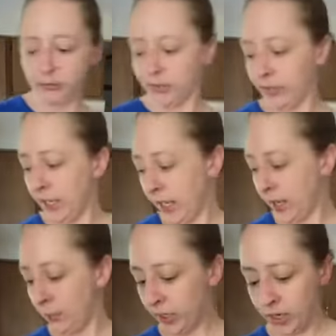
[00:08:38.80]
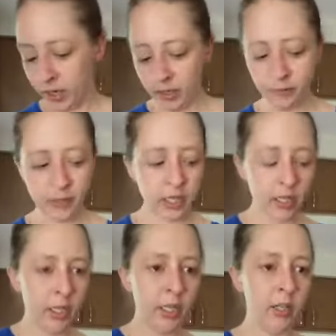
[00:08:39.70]
today. We are
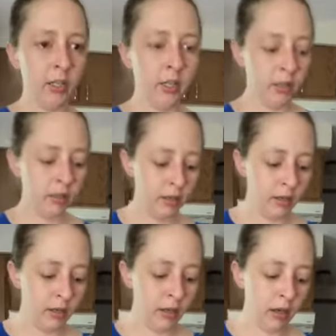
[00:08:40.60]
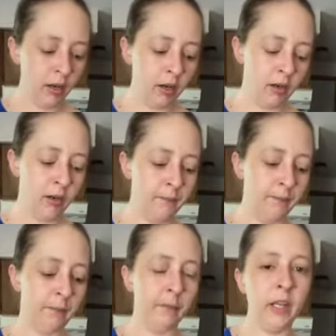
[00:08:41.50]
making, kind
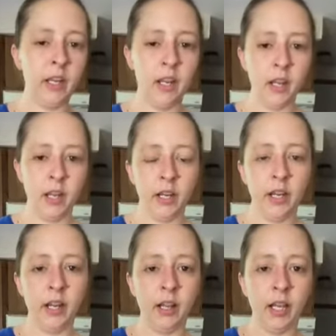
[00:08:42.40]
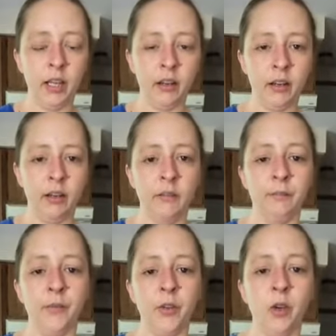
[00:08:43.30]
of like a,
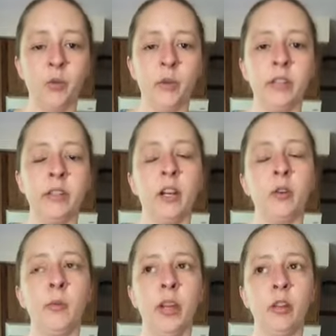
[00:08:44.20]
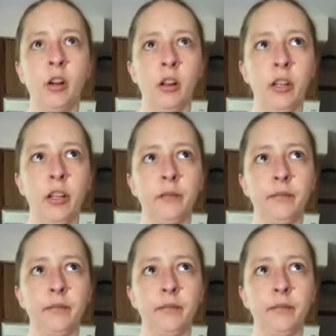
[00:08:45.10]
well, what does Taco Bell call it?